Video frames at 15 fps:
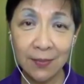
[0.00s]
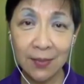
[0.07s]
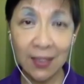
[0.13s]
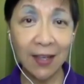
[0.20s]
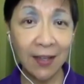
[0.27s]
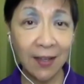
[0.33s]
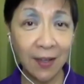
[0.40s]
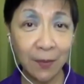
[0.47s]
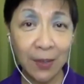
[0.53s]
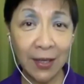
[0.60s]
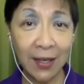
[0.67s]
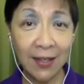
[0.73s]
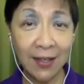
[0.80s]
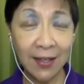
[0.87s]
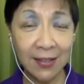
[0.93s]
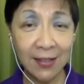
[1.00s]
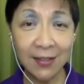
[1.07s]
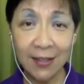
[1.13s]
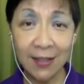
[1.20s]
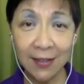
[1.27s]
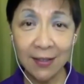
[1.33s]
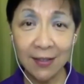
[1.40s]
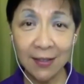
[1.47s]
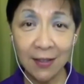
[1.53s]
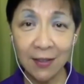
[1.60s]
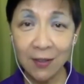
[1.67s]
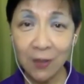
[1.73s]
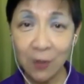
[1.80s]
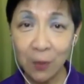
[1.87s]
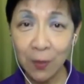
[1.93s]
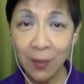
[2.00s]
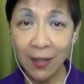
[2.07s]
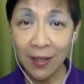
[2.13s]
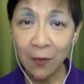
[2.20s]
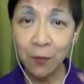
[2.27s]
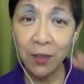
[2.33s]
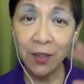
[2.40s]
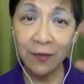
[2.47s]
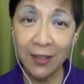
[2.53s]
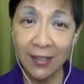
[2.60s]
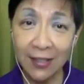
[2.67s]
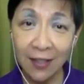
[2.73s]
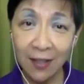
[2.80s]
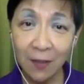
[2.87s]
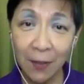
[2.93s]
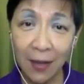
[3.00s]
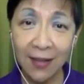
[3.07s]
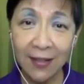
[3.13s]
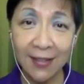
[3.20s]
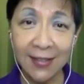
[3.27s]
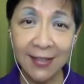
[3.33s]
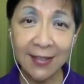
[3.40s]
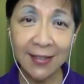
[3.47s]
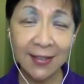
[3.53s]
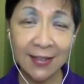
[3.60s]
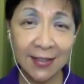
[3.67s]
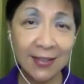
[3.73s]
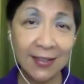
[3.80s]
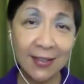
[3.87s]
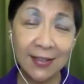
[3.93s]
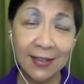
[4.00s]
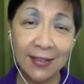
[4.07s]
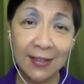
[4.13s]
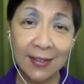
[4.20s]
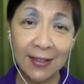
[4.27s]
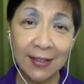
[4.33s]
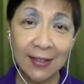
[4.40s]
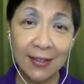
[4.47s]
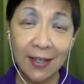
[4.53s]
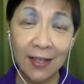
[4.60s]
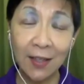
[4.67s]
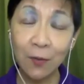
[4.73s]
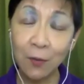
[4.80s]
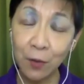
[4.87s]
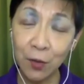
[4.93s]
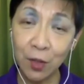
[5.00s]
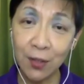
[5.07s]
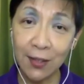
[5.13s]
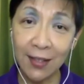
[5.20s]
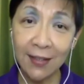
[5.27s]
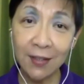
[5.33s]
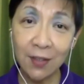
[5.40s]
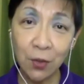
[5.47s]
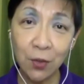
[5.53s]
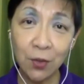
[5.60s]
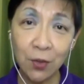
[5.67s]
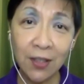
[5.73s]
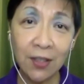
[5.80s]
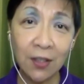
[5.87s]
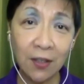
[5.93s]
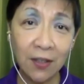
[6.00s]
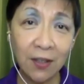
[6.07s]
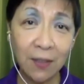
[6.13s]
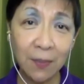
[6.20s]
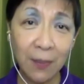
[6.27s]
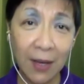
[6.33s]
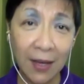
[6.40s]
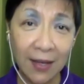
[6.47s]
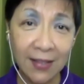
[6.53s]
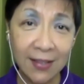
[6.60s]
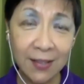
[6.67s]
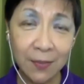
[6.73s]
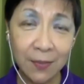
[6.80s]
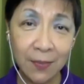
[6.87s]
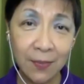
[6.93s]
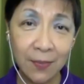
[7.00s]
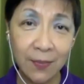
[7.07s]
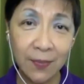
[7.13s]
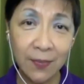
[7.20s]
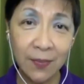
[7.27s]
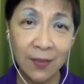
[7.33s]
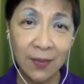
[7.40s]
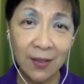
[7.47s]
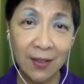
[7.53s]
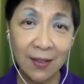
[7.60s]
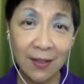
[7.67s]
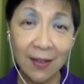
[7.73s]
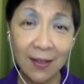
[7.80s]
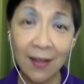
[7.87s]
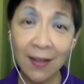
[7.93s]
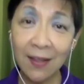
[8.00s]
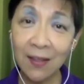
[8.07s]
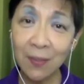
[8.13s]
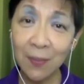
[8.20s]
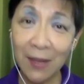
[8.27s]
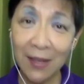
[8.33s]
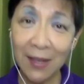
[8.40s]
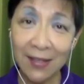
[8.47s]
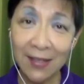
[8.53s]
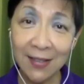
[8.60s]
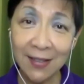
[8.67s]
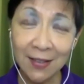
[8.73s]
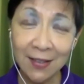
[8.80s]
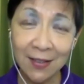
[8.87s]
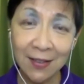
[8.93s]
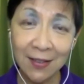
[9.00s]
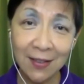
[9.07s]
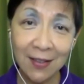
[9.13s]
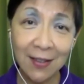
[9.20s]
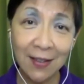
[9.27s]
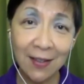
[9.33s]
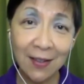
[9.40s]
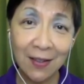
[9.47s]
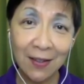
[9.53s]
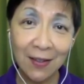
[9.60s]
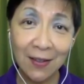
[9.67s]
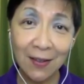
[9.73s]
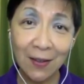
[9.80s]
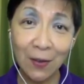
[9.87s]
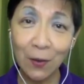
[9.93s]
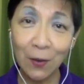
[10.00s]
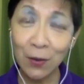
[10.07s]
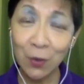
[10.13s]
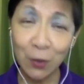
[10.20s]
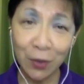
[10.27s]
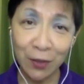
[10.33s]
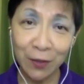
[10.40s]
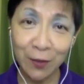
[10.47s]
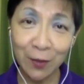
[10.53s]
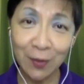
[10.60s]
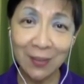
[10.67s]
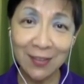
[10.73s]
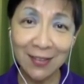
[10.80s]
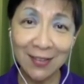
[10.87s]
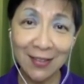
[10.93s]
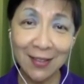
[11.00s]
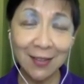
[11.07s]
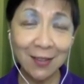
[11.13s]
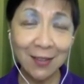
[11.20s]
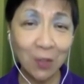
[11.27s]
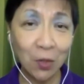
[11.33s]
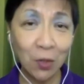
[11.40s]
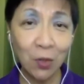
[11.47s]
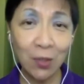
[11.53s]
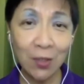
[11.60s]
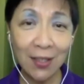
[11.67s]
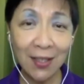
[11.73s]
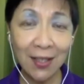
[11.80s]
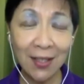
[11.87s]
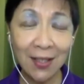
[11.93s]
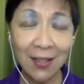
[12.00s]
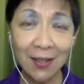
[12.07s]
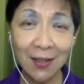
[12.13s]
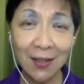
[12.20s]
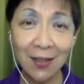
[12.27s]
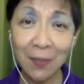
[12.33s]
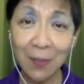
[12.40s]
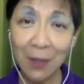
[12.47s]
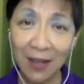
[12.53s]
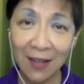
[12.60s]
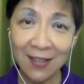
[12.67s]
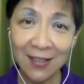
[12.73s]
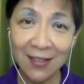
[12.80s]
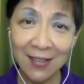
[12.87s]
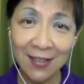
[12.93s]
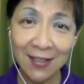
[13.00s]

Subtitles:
And our mind has a tendency to go back and revisit the past. Unfortunately, it's usually not the past that is pleasant or joyful. It is usually the past